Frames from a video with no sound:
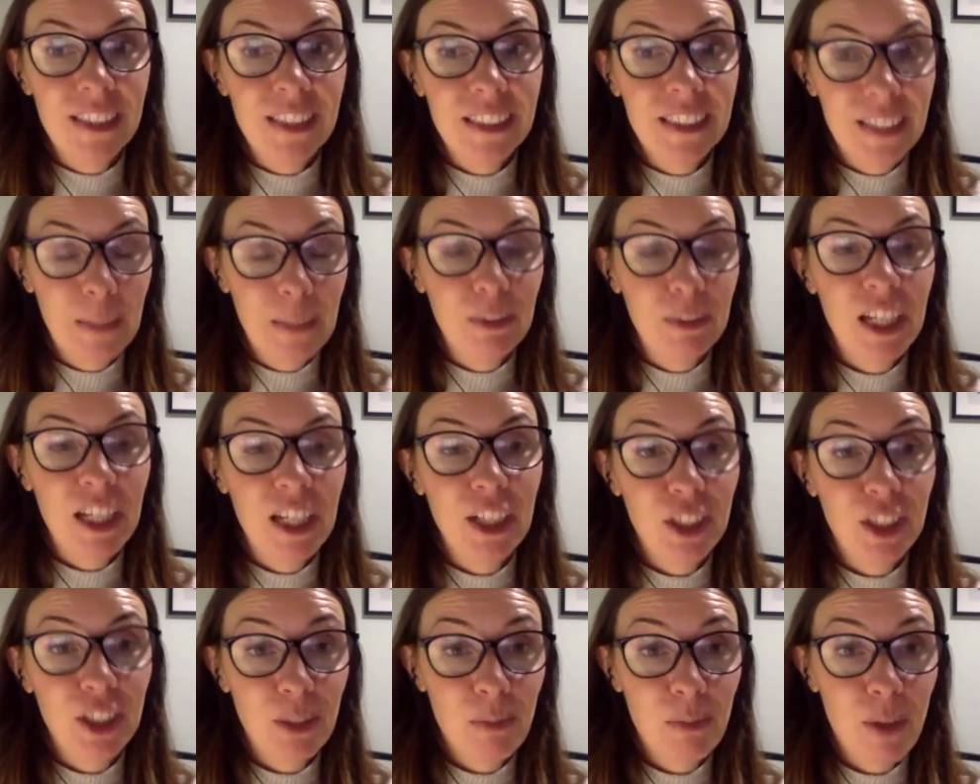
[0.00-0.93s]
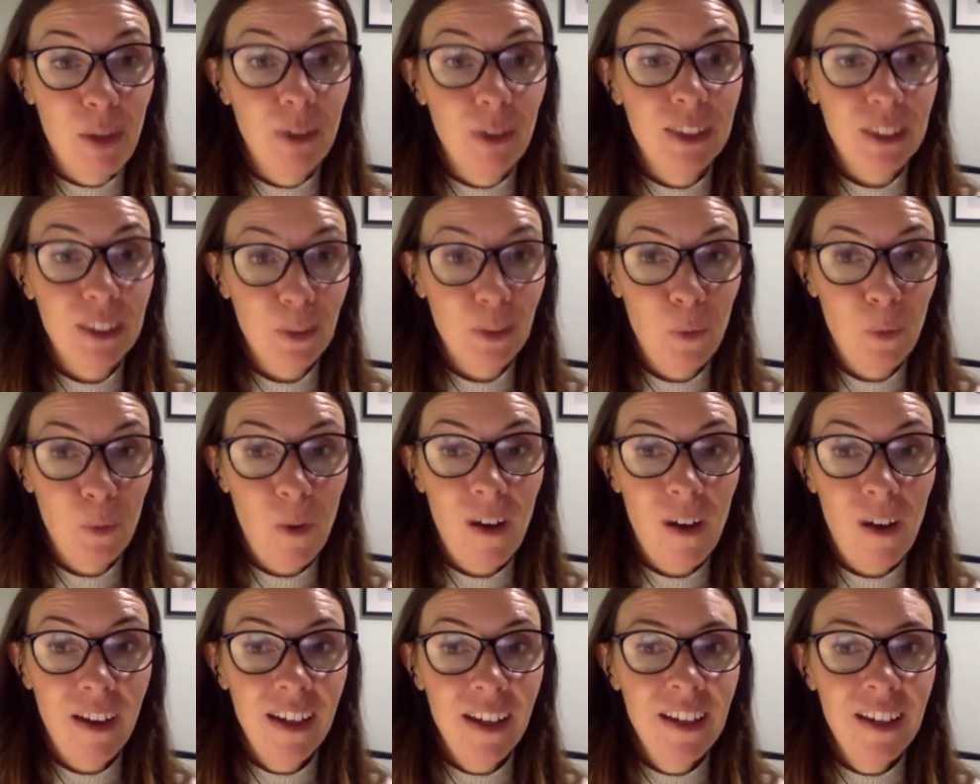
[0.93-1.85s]
to temptation most and
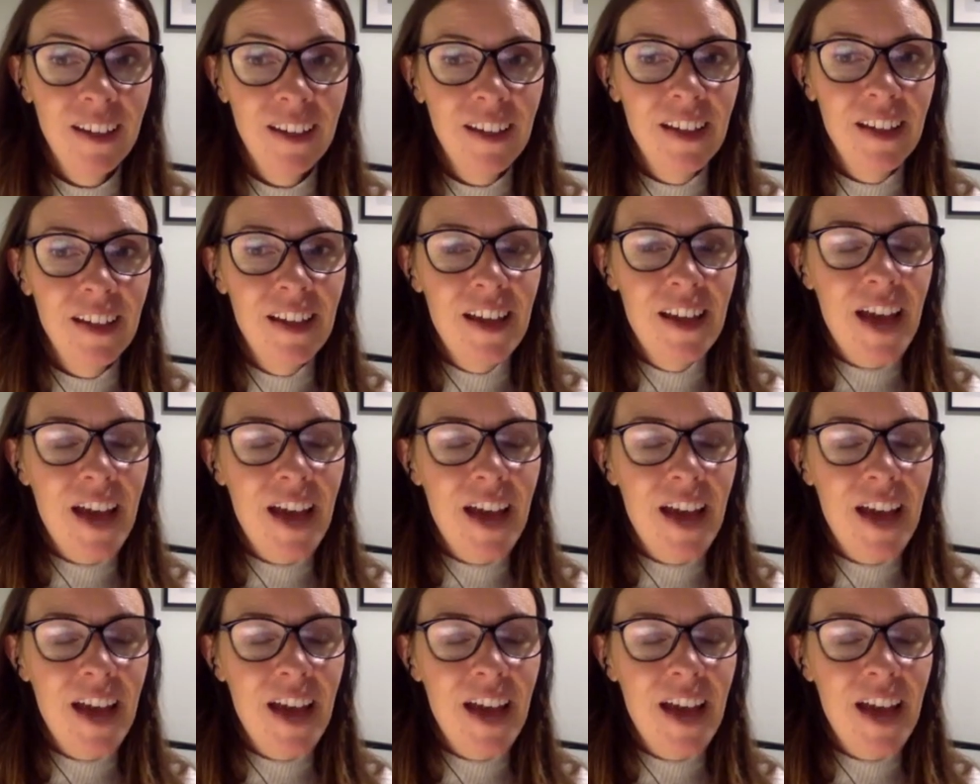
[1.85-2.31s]
why. Uh-huh.